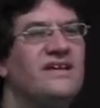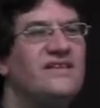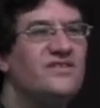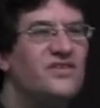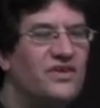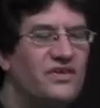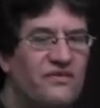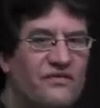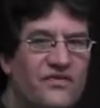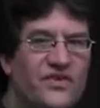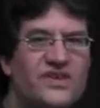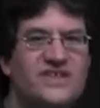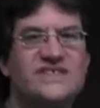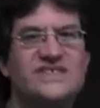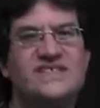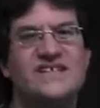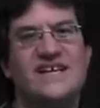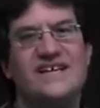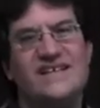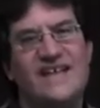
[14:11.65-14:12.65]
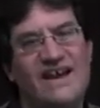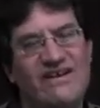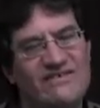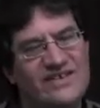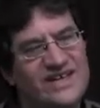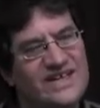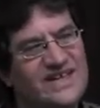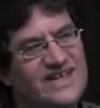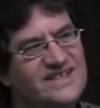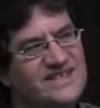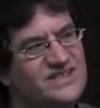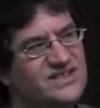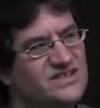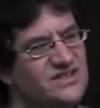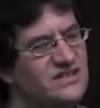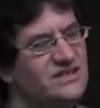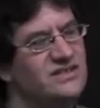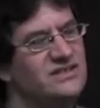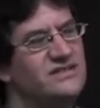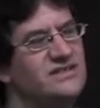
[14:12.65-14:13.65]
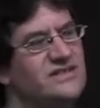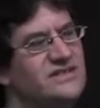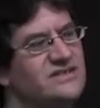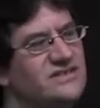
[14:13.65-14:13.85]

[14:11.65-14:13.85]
So the first thing that we need to do